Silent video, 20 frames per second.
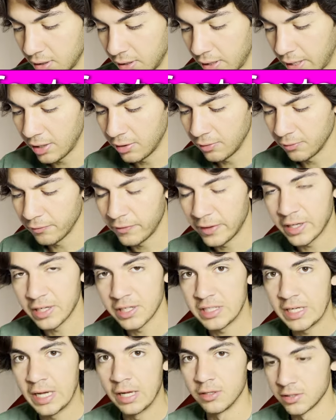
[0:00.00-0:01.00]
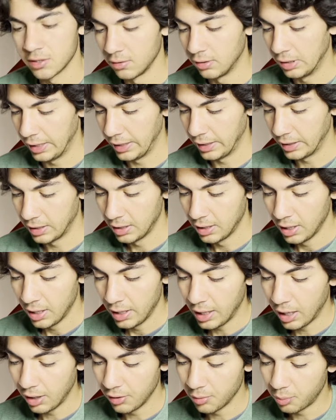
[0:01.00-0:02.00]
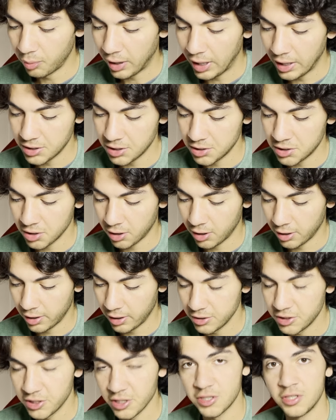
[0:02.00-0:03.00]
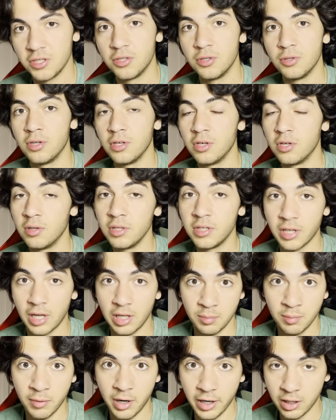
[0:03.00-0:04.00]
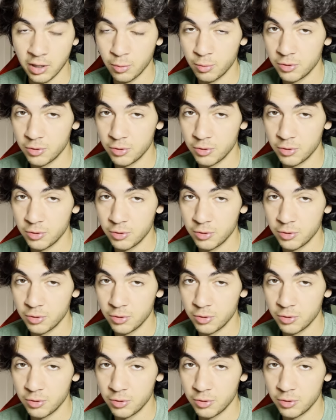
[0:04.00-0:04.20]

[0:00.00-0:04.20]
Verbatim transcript: uh, I don't think he sells online. Now the prices are adjusted to the Italian market,